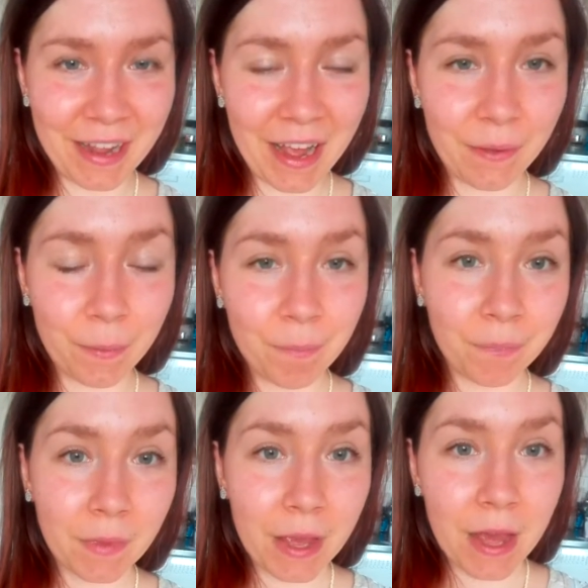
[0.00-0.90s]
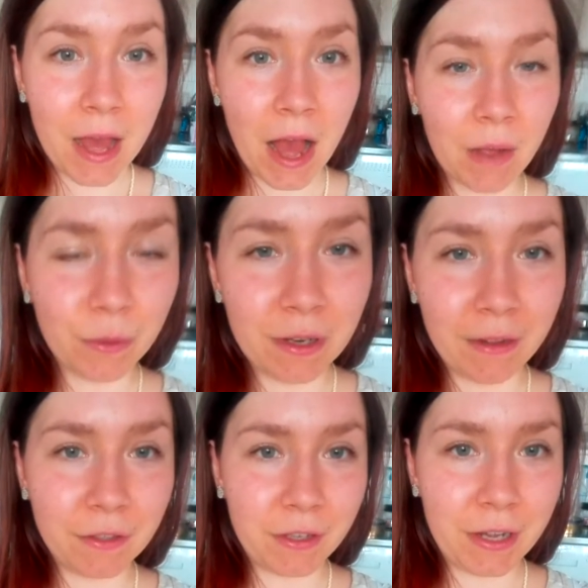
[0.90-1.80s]
I would
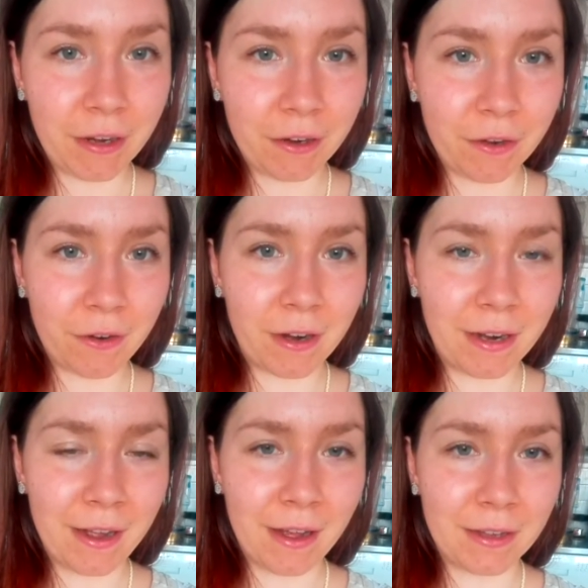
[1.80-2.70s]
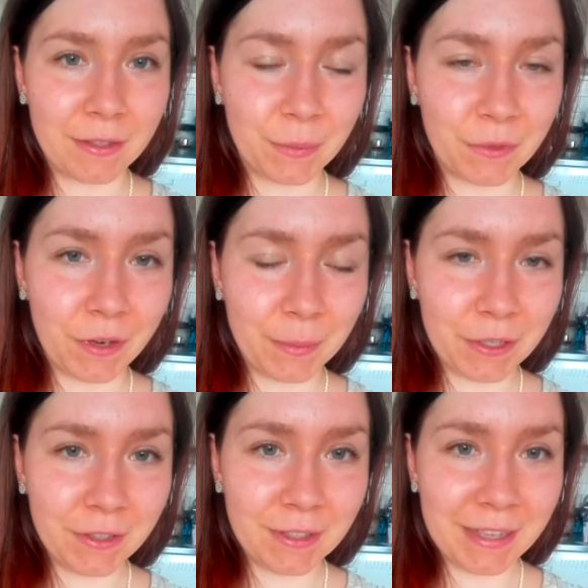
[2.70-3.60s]
love to hear your subscriptions